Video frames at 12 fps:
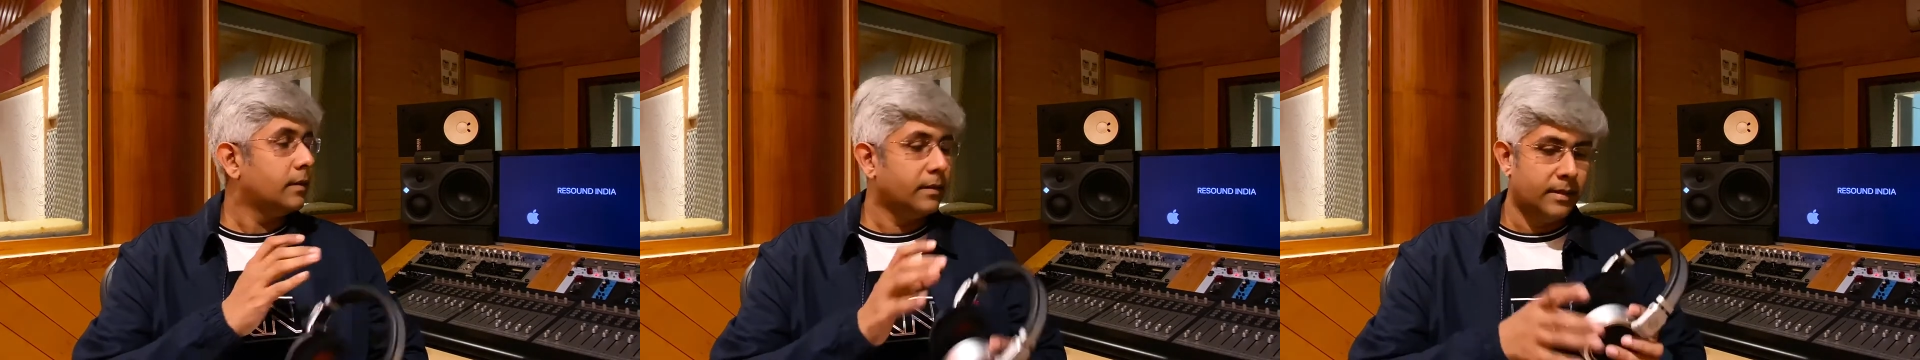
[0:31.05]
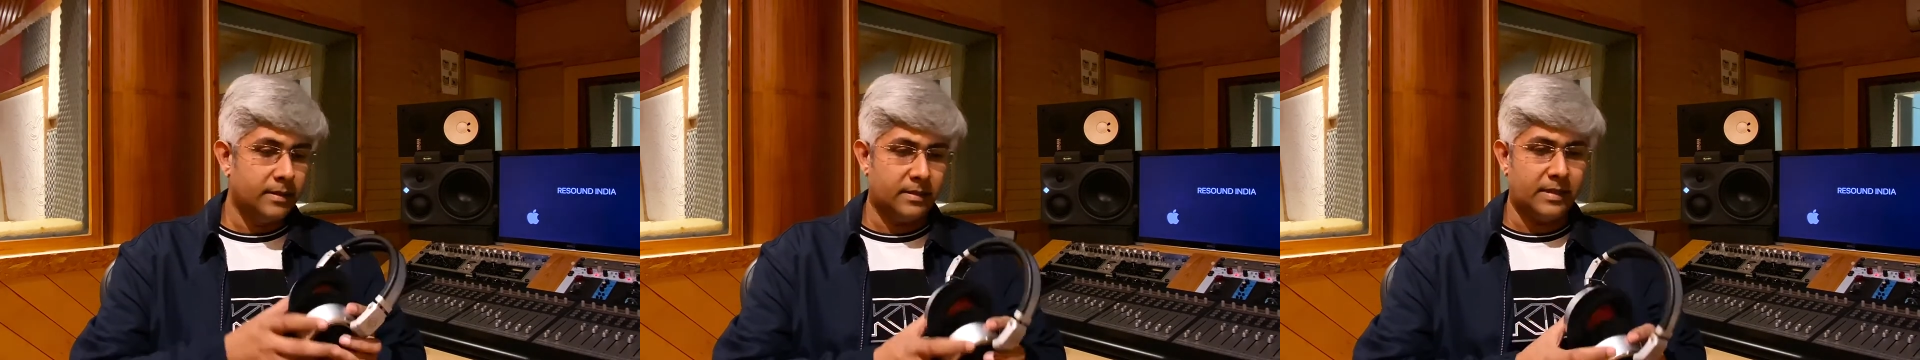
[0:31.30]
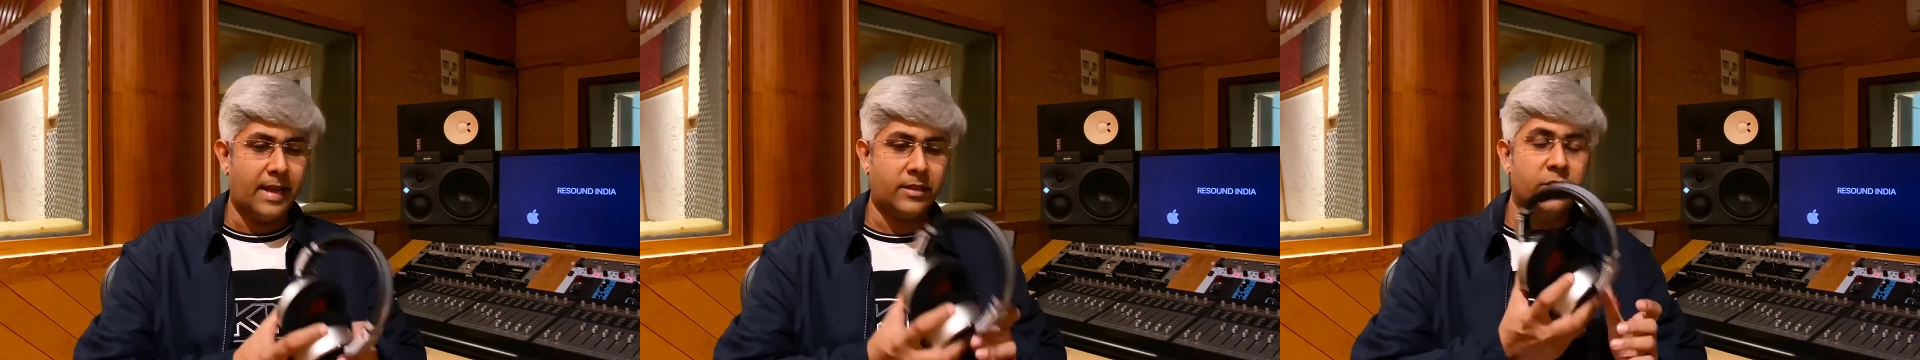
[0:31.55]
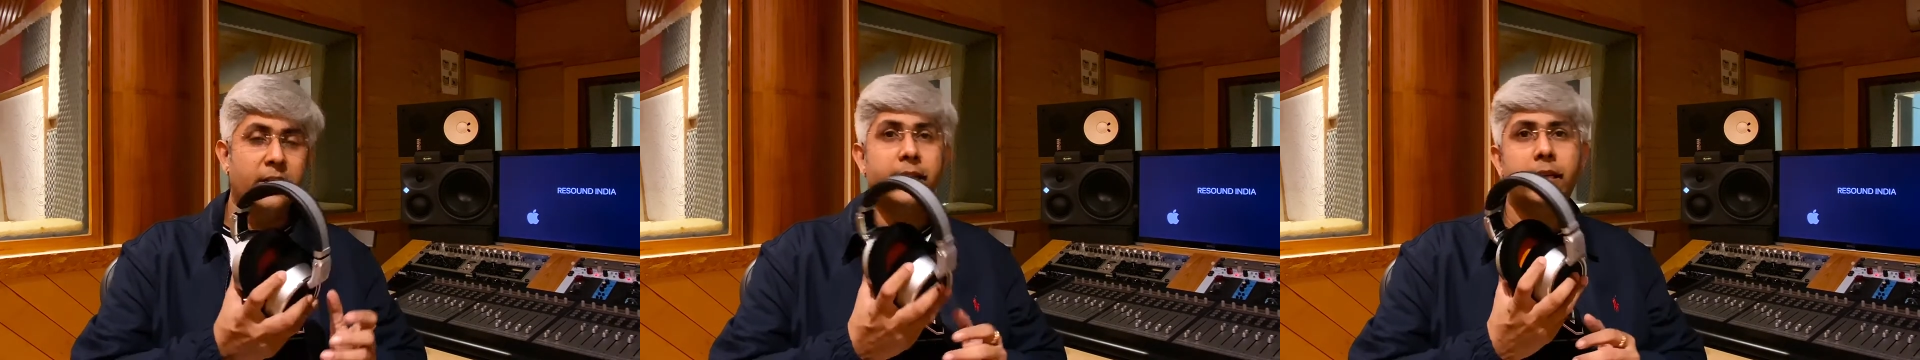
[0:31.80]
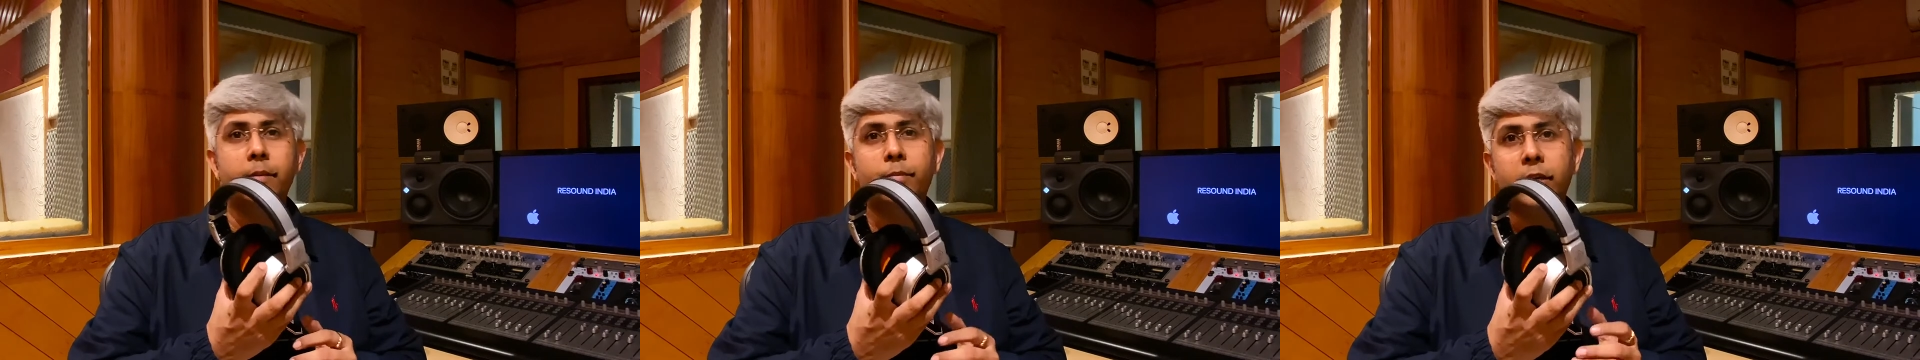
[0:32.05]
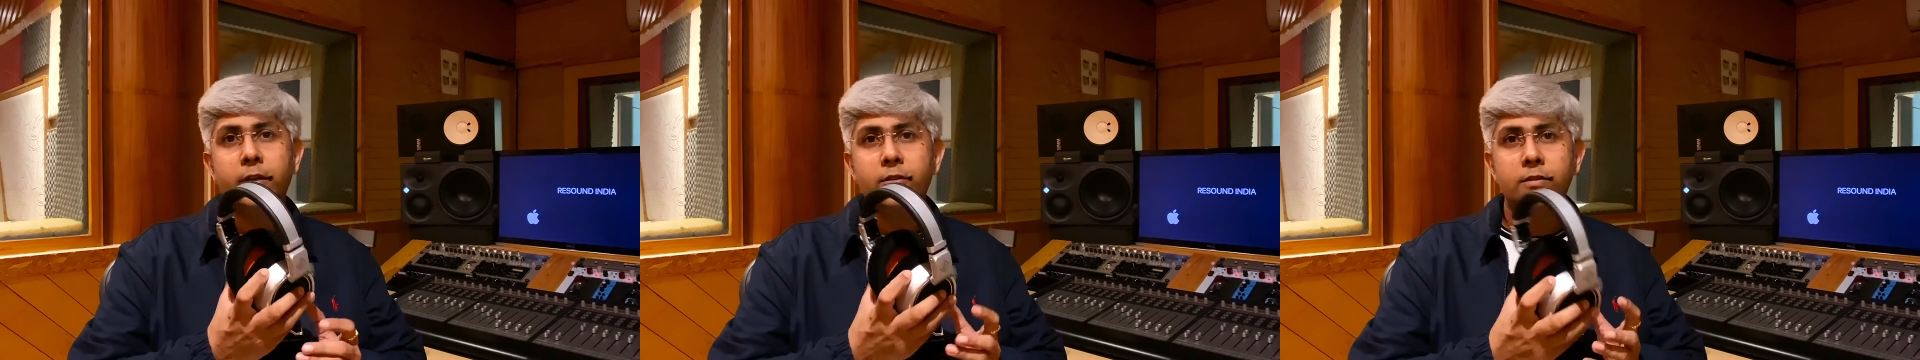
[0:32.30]
This actually
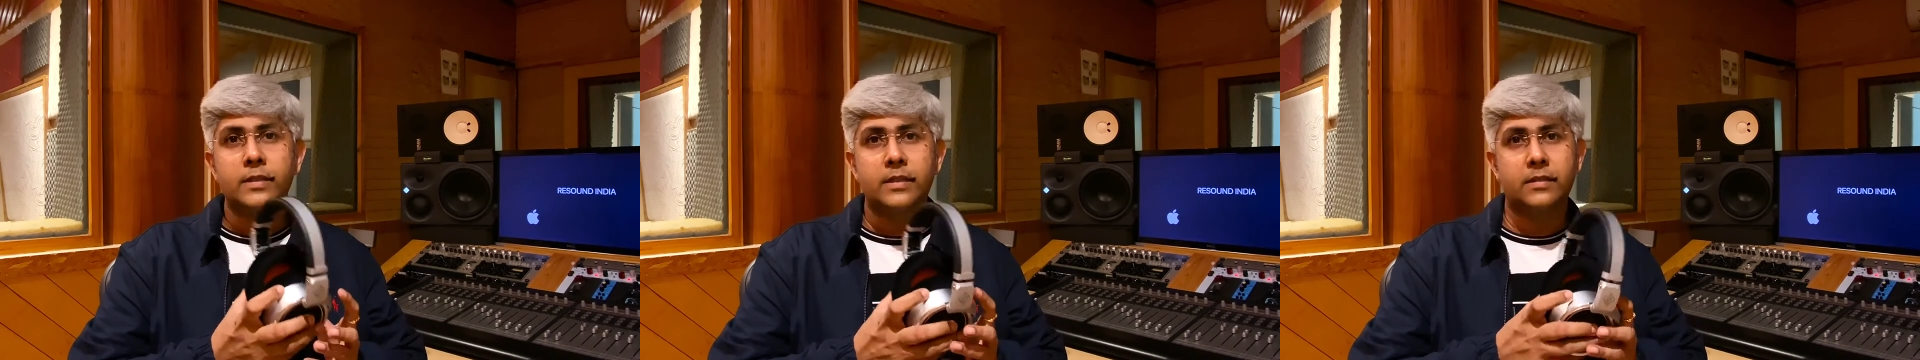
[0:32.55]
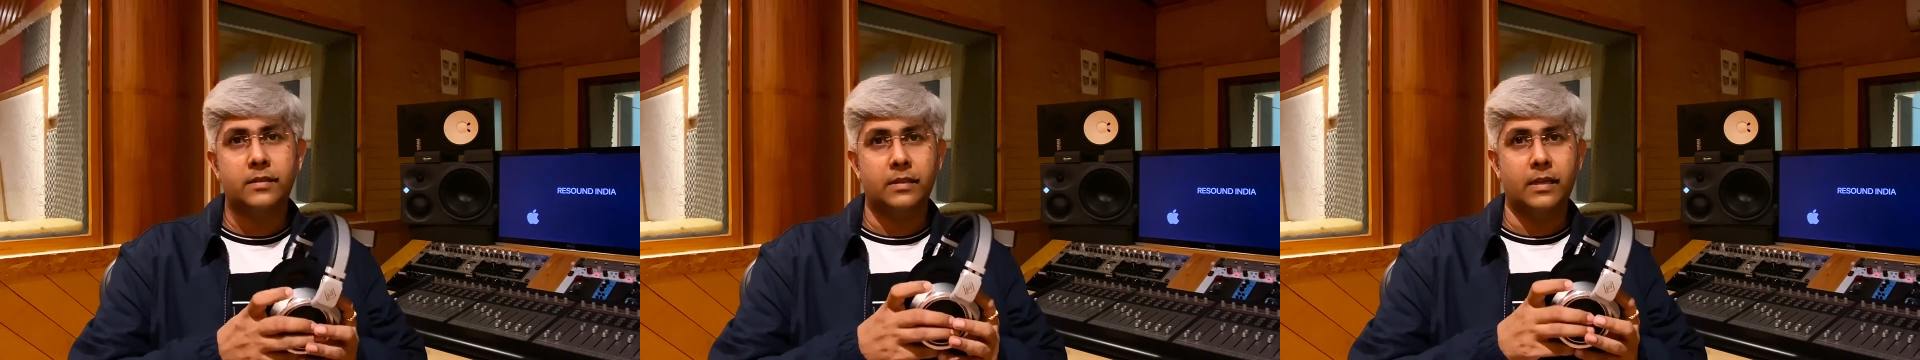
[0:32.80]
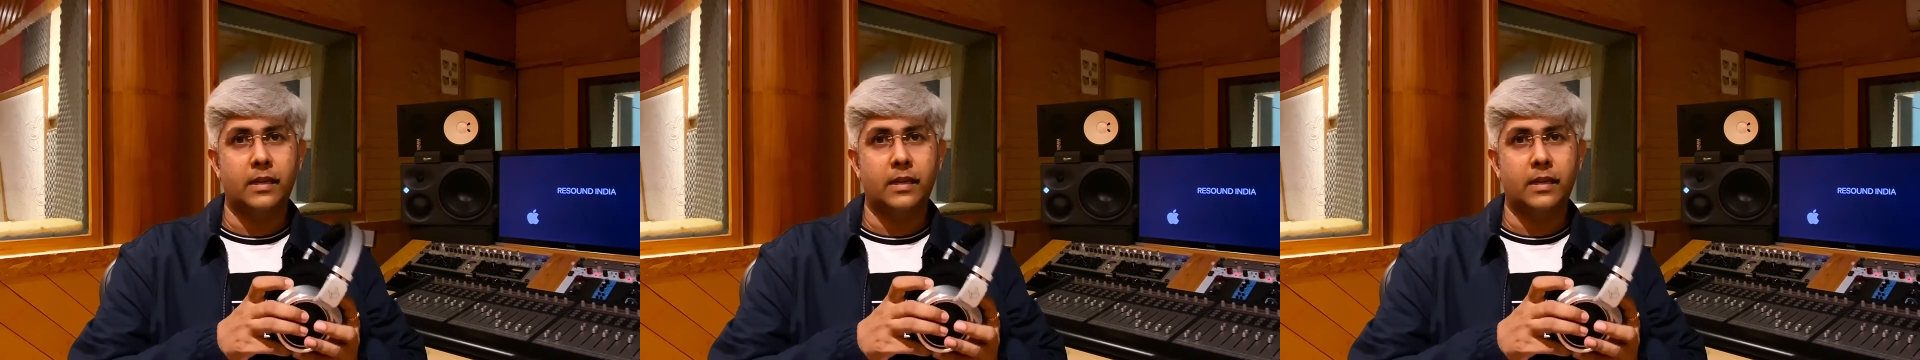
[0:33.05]
reproduces